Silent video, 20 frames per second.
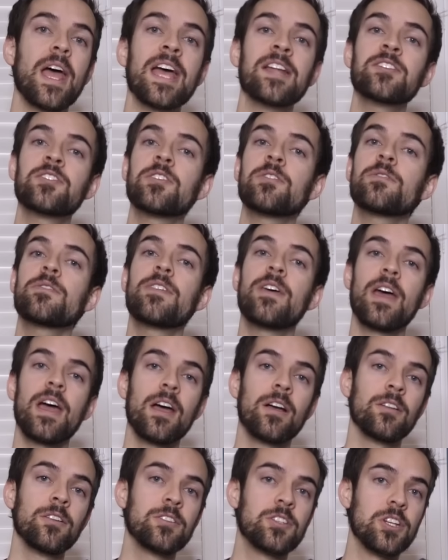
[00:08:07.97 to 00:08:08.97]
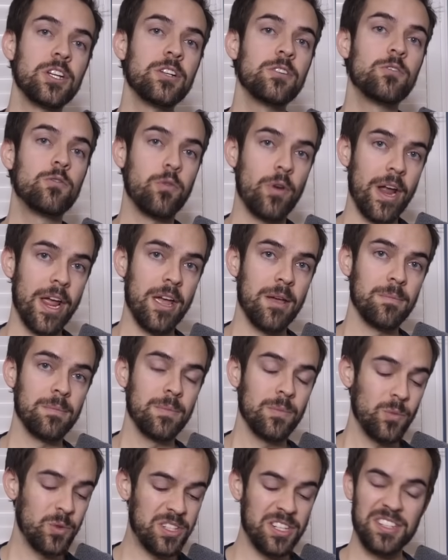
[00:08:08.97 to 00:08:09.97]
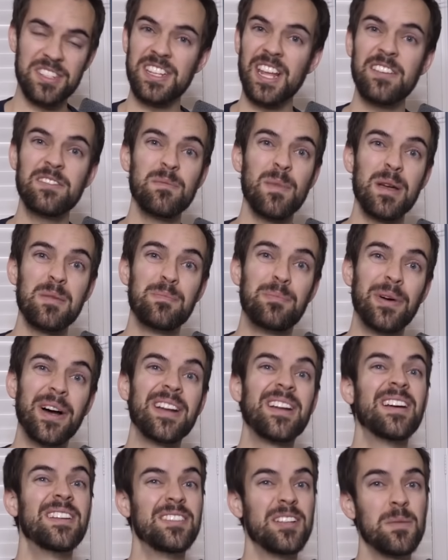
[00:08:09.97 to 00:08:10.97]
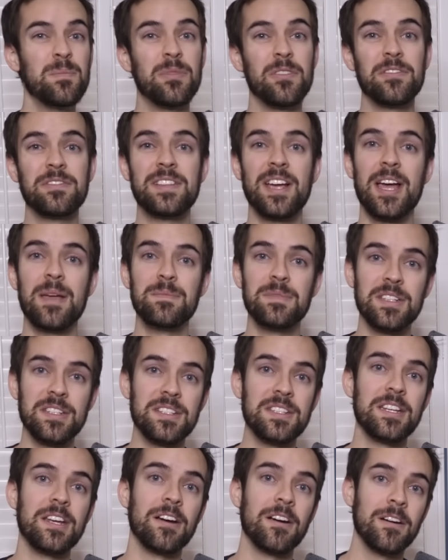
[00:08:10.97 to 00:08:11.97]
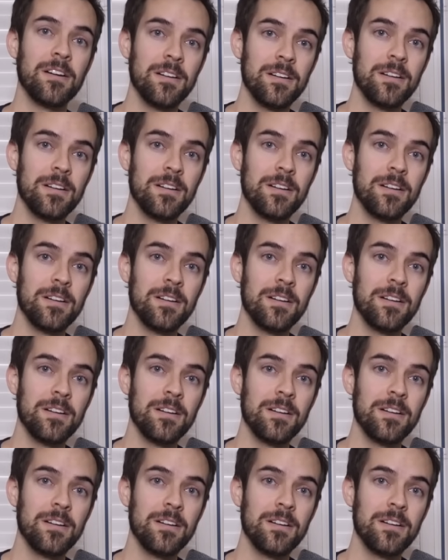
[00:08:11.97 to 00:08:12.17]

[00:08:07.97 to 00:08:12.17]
Enter the LG Gram, which has saved my butt a number of times this year.